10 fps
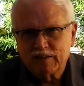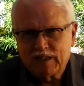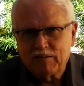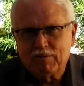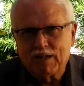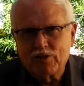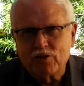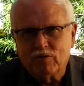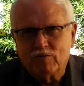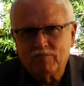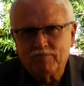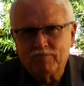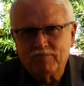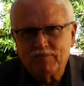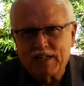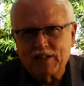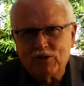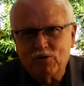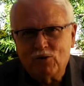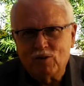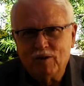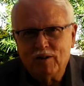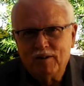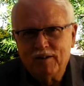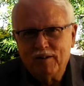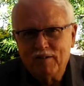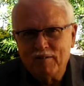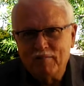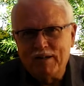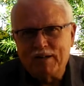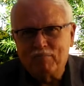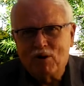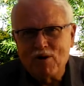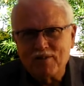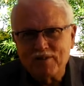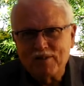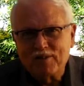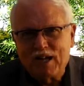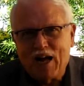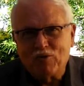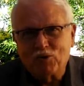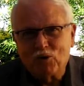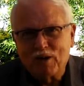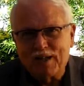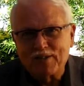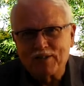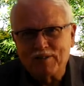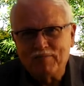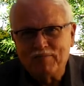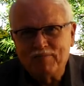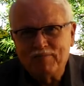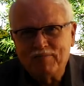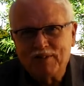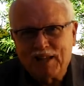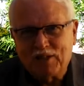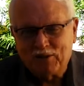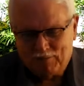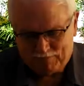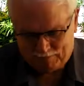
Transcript: God bless you. Thank you for being a part of this outdoor lesson. Thank you.